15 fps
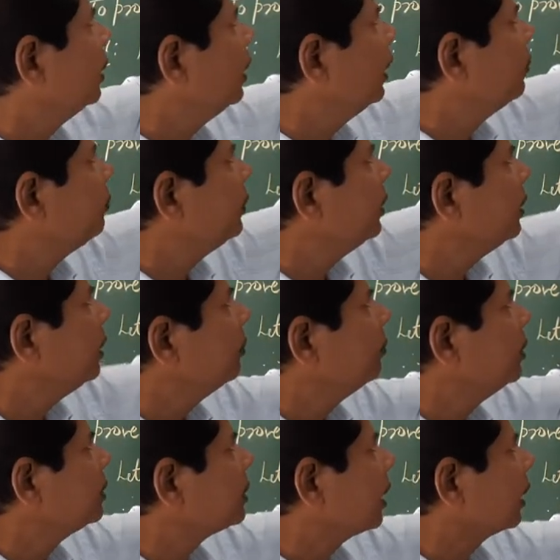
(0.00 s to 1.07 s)
APD
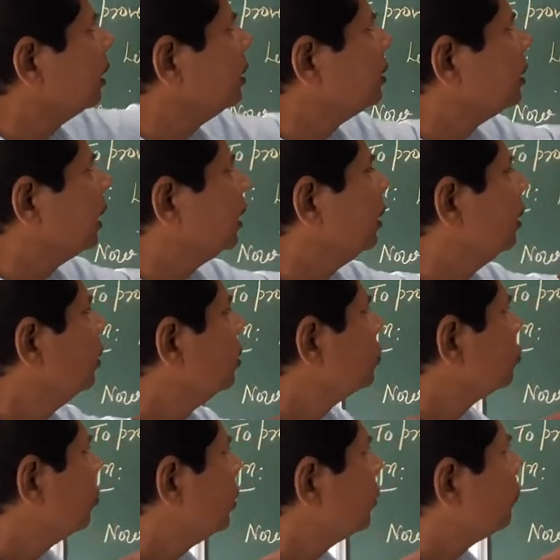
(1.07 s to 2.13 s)
means angle Z.
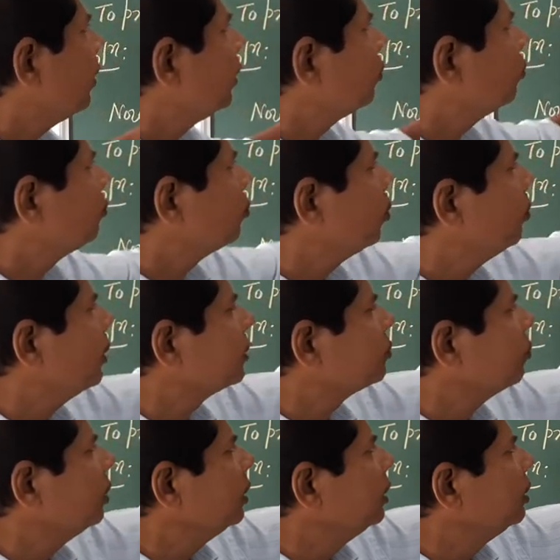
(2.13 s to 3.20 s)
So, required to prove
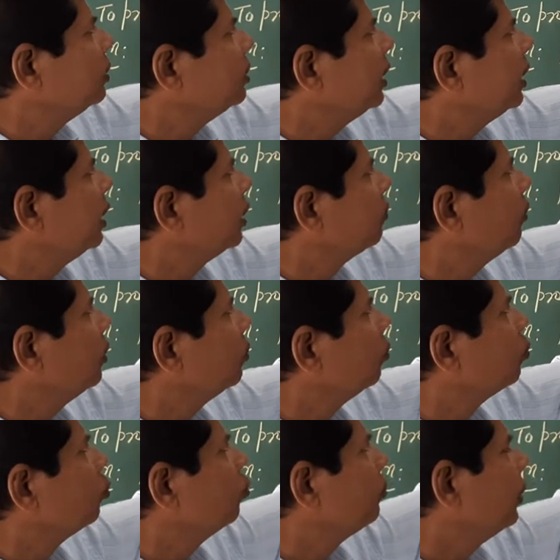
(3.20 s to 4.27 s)
actually Z equal to
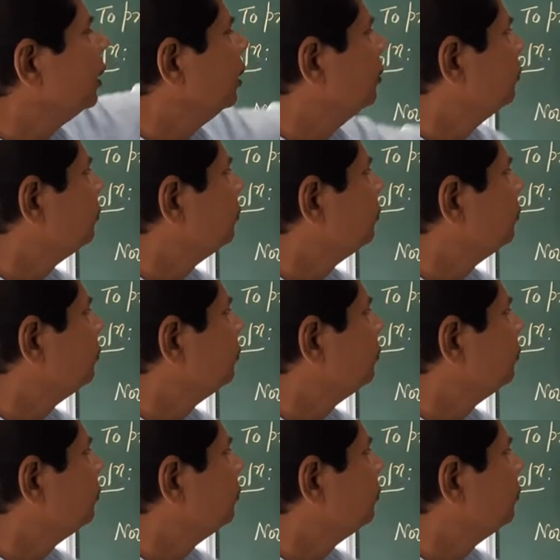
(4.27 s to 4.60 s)
2P.